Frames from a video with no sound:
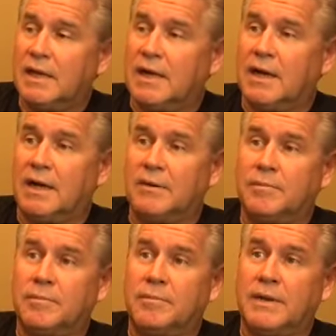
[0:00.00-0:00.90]

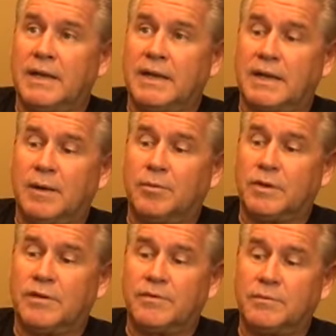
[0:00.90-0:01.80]
um, and a
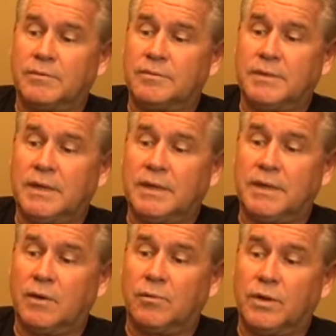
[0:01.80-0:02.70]
couple of them, you
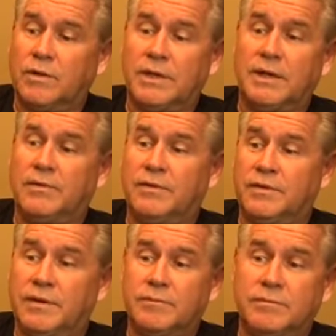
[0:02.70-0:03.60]
know, really, other
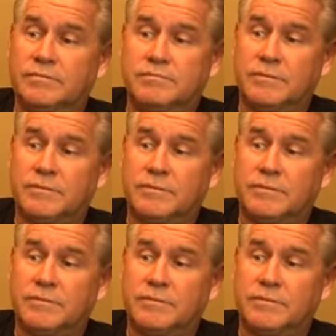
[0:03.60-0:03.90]
than